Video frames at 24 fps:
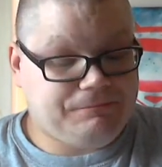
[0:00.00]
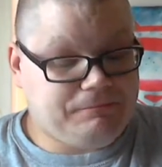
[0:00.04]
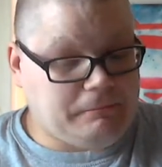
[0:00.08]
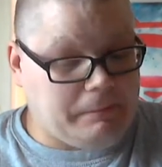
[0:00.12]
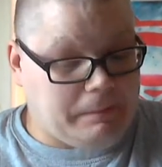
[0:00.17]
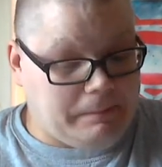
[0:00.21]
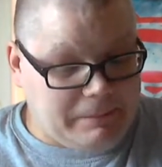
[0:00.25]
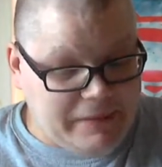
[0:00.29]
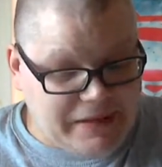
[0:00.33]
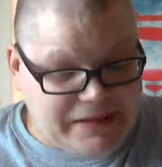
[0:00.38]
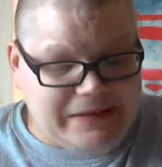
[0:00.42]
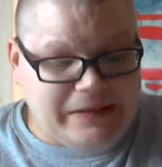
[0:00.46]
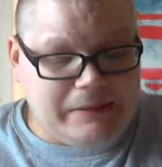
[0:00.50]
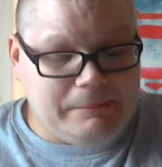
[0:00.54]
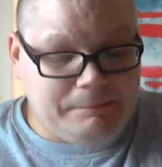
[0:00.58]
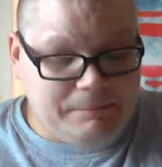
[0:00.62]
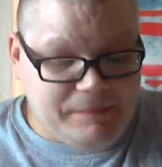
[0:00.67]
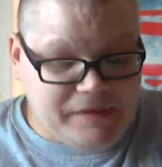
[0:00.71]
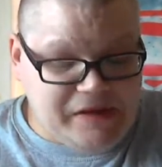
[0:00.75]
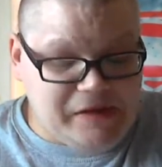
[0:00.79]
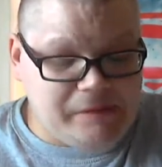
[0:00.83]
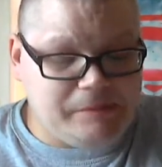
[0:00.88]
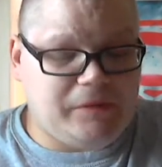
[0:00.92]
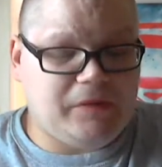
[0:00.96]
many
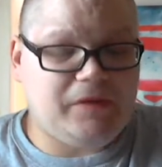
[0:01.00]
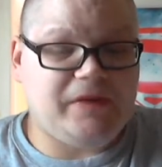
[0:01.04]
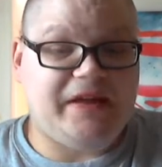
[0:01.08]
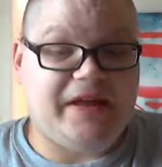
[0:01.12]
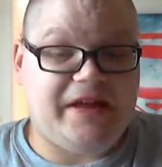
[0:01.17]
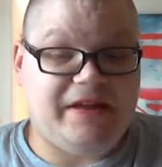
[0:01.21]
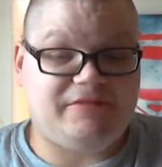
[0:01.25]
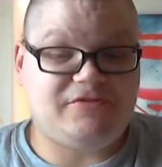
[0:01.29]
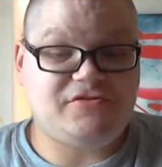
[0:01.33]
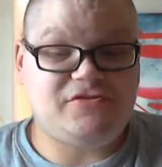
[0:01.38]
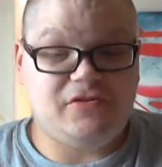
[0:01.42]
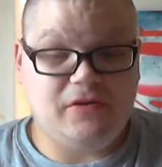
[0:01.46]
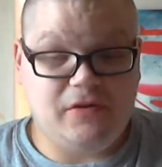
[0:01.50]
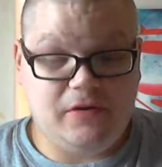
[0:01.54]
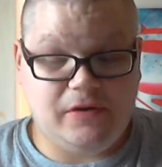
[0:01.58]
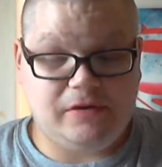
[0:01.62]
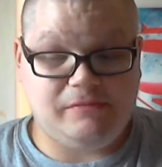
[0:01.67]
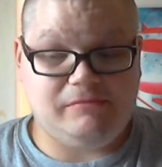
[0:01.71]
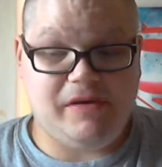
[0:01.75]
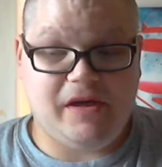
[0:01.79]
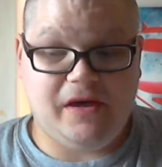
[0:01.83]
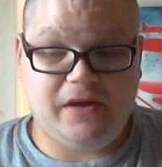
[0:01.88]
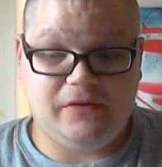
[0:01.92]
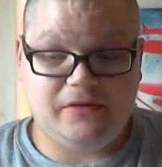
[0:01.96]
people have talked
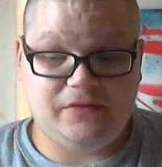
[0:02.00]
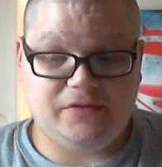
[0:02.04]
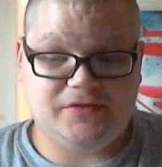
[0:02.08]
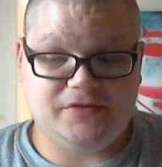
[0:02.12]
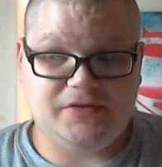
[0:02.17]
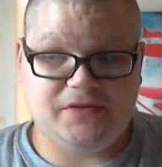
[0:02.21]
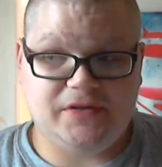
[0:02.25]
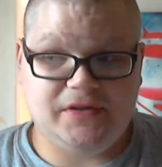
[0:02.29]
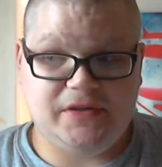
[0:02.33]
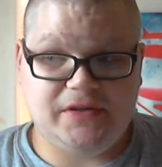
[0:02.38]
about